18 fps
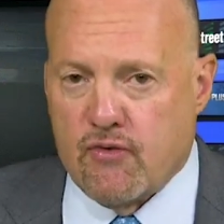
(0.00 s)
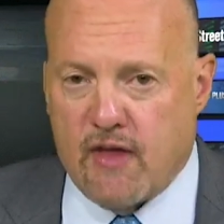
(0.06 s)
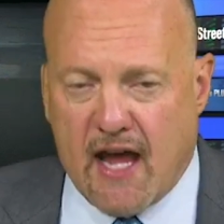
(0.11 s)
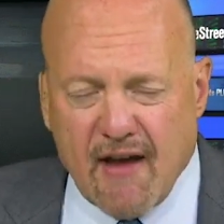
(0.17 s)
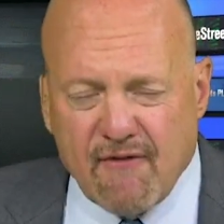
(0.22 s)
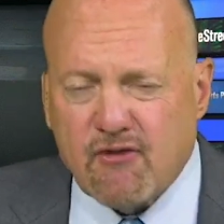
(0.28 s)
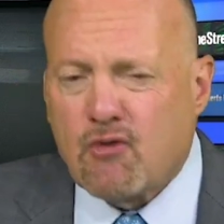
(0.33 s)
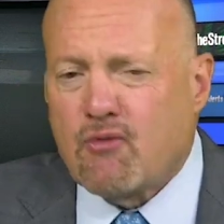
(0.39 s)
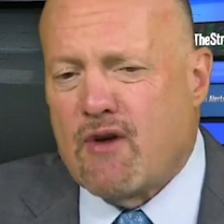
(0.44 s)
They
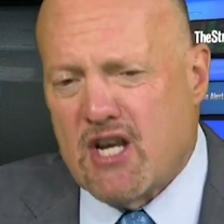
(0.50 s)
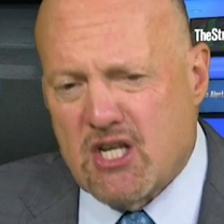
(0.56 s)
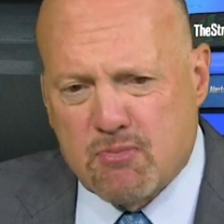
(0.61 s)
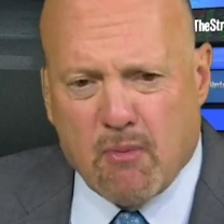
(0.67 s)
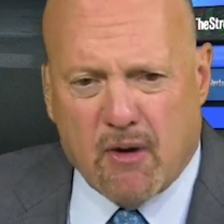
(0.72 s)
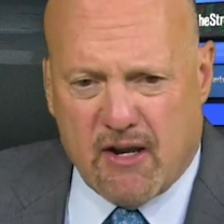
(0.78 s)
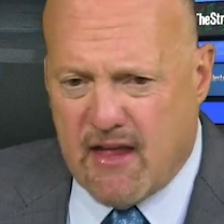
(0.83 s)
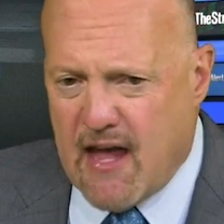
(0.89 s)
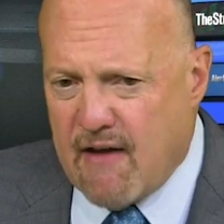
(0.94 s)
have to raise
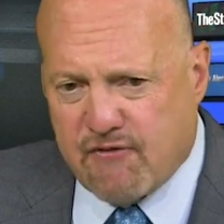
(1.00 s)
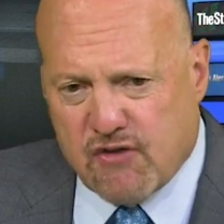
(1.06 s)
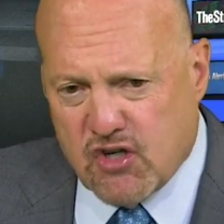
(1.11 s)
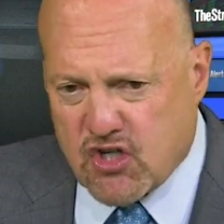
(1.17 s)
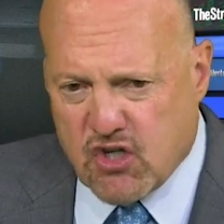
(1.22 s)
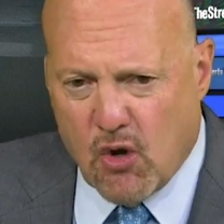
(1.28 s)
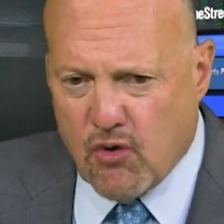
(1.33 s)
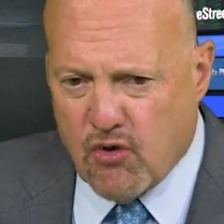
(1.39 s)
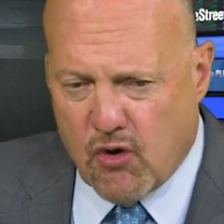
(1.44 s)
money. They have to
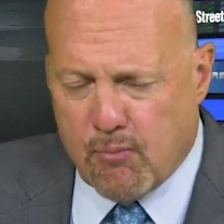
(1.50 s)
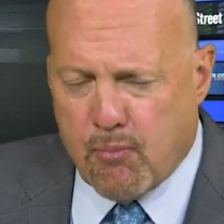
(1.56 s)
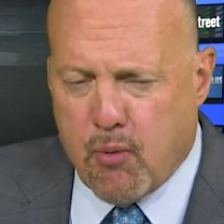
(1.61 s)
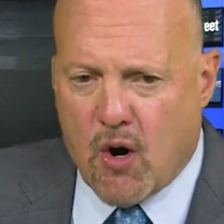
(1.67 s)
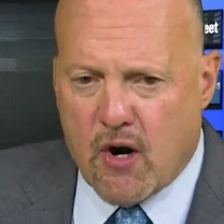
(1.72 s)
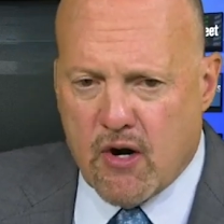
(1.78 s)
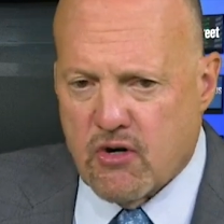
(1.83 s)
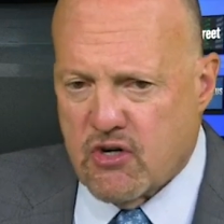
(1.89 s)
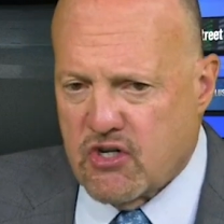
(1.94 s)
show their
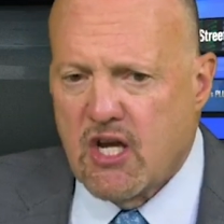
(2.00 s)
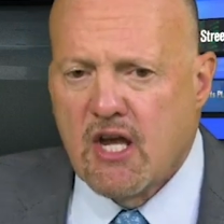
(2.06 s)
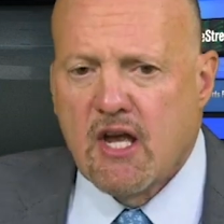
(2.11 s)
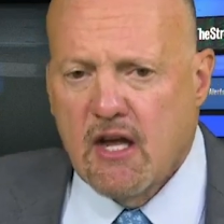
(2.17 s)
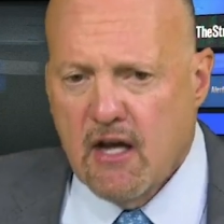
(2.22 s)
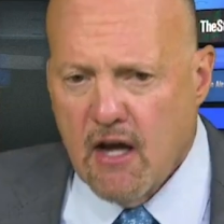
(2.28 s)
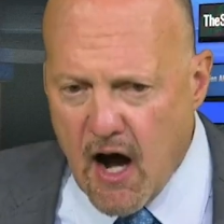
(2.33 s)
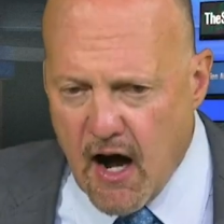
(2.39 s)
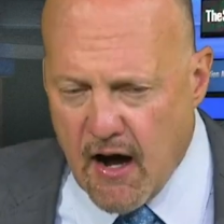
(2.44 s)
partners
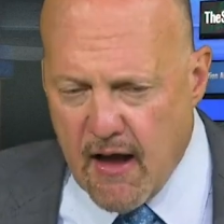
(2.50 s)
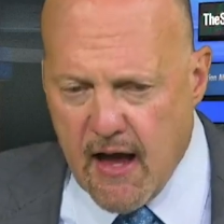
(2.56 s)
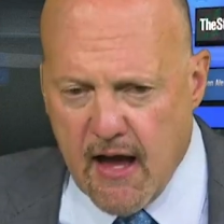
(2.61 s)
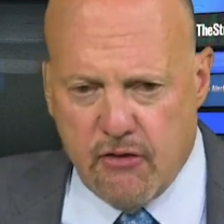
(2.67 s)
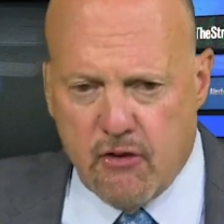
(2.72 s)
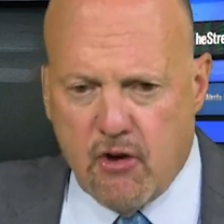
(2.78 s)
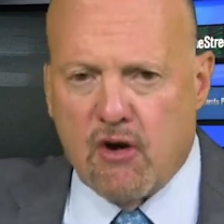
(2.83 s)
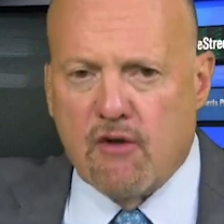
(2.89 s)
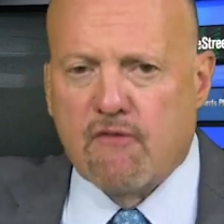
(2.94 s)

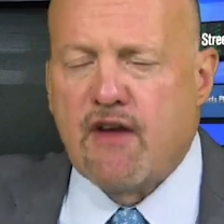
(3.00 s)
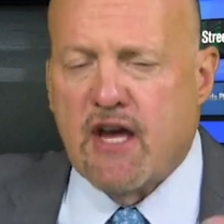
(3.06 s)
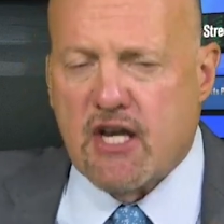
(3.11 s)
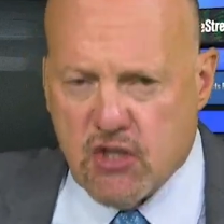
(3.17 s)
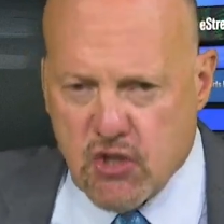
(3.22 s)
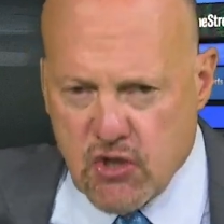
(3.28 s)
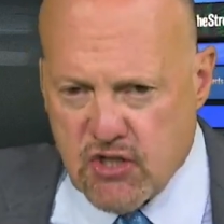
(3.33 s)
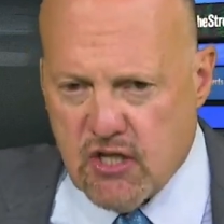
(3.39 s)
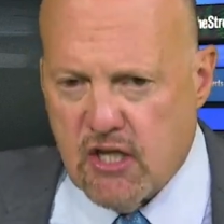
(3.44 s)
and their
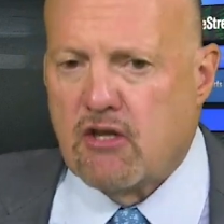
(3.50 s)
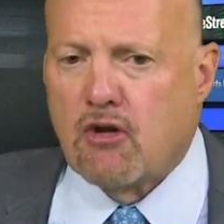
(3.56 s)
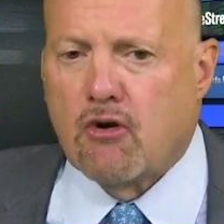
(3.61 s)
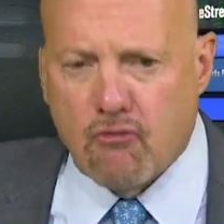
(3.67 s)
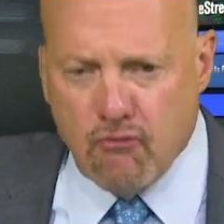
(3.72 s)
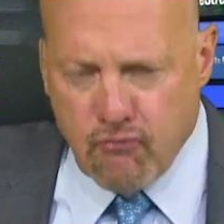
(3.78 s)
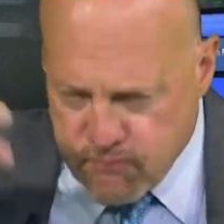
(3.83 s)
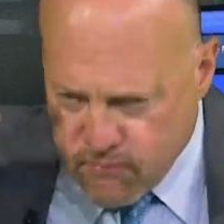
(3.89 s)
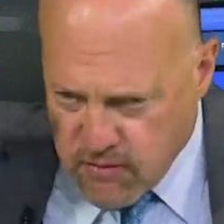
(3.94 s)
investors that
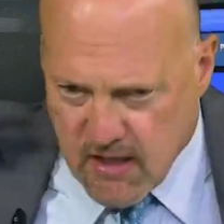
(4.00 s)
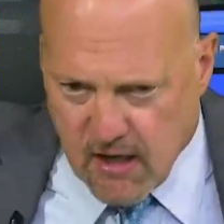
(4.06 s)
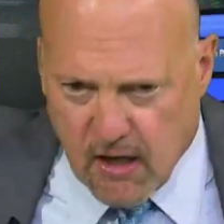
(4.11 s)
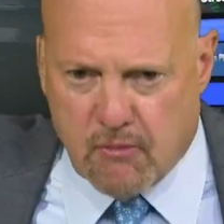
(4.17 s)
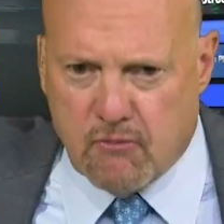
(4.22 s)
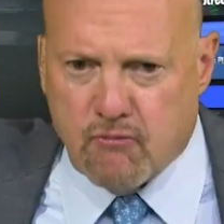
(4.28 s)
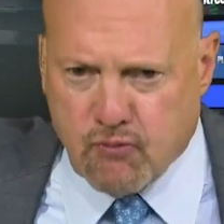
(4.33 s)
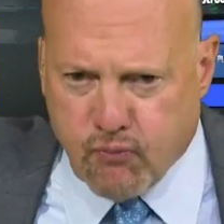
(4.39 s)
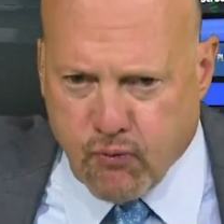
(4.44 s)
they're
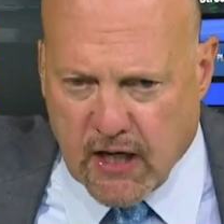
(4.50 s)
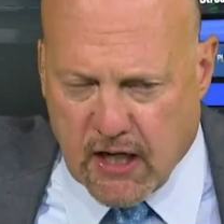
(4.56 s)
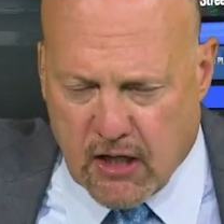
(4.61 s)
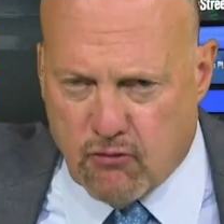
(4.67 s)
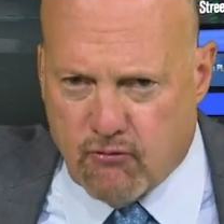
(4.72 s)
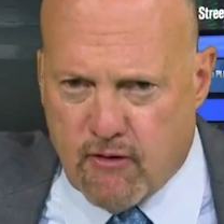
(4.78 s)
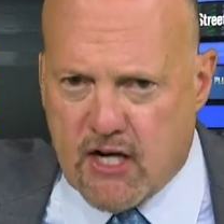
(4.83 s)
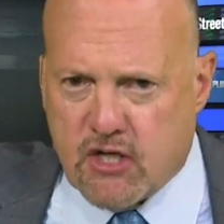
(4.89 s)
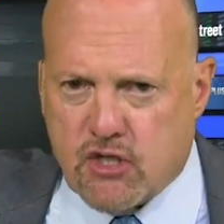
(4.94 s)
ringing the
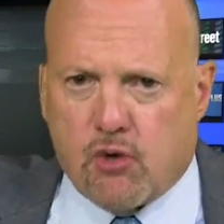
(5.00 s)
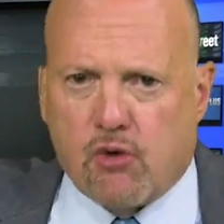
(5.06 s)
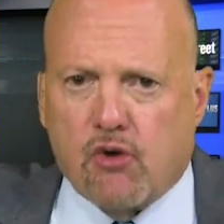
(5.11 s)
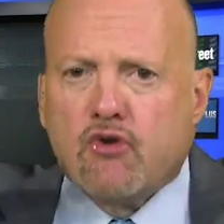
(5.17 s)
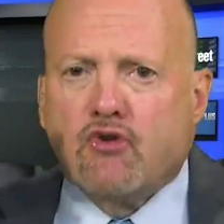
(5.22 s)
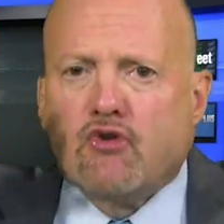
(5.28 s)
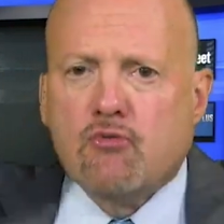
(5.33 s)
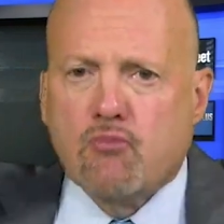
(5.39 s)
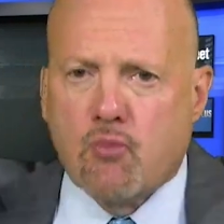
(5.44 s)
register to
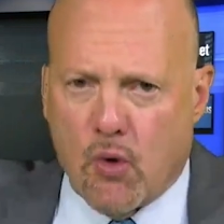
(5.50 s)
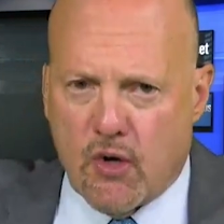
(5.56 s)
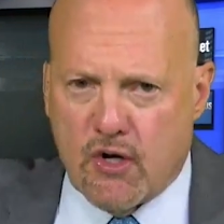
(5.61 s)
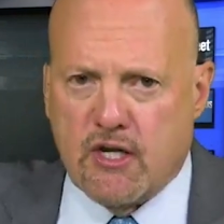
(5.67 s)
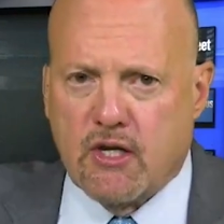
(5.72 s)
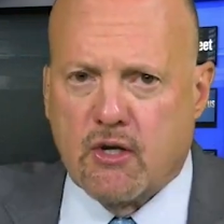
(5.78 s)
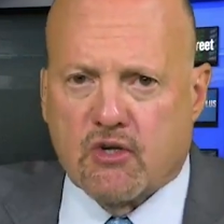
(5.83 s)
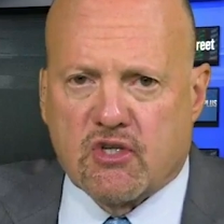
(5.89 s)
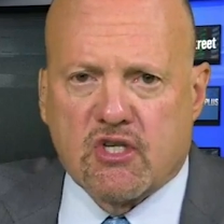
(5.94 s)
do more
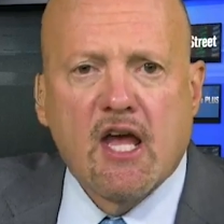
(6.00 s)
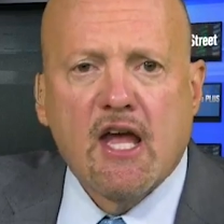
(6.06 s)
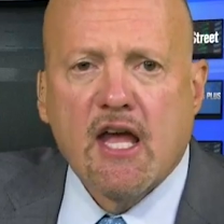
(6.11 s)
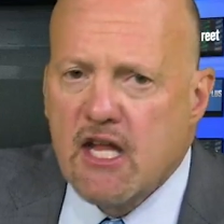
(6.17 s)
deals.